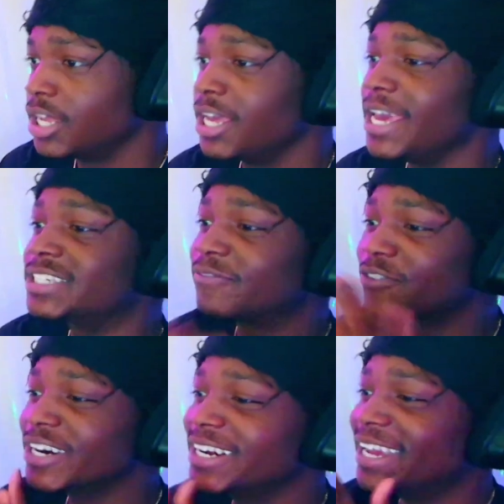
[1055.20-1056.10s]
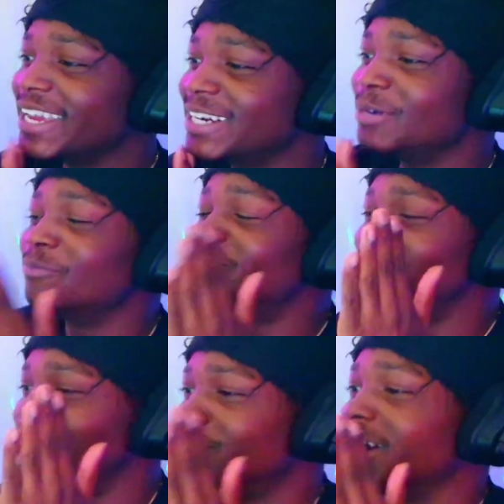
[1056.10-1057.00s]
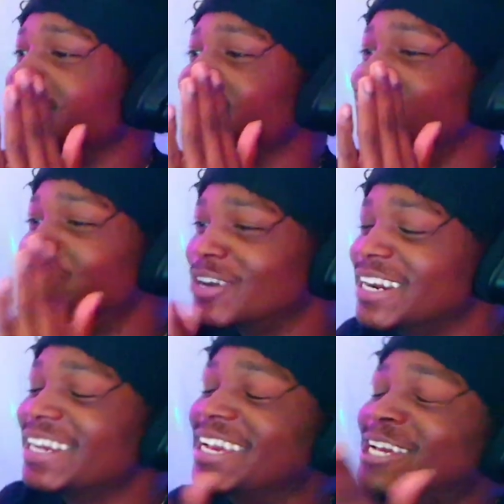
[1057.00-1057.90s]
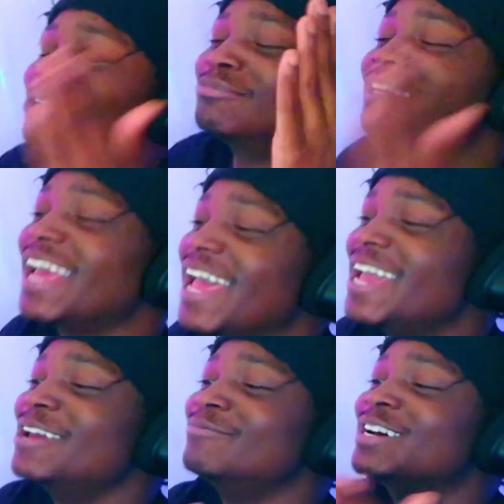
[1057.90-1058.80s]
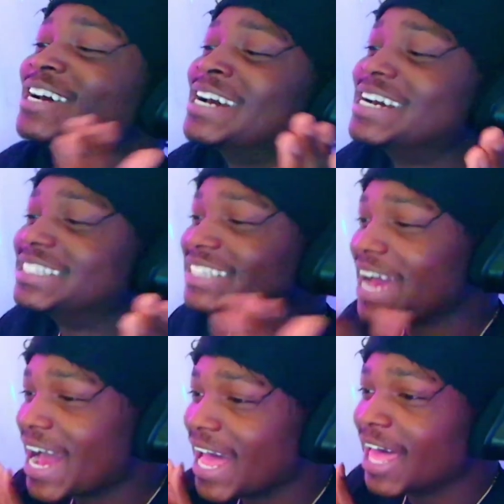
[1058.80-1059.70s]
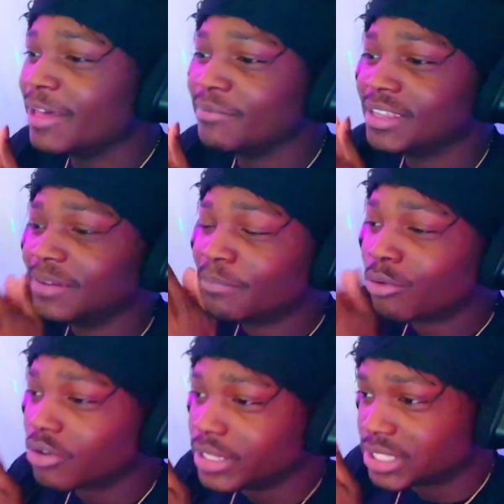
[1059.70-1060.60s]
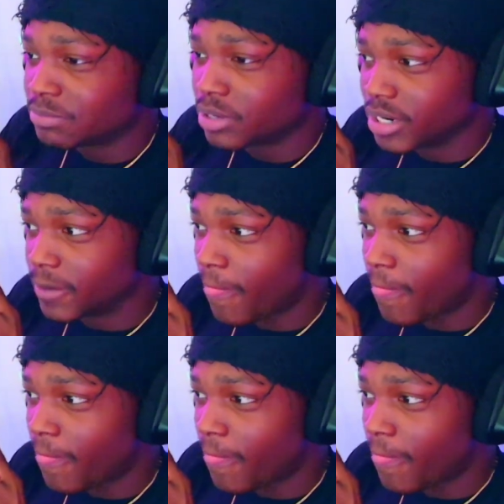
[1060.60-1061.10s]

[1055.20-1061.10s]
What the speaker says: It's Friga in them, bro. Friga in them game. Time points, bruh.